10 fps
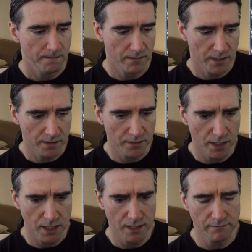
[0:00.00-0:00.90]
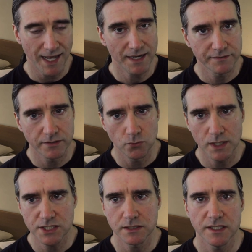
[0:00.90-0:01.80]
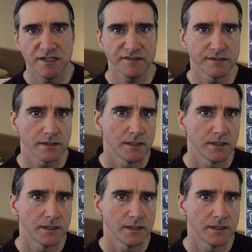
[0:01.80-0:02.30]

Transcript: And add it to the wish list,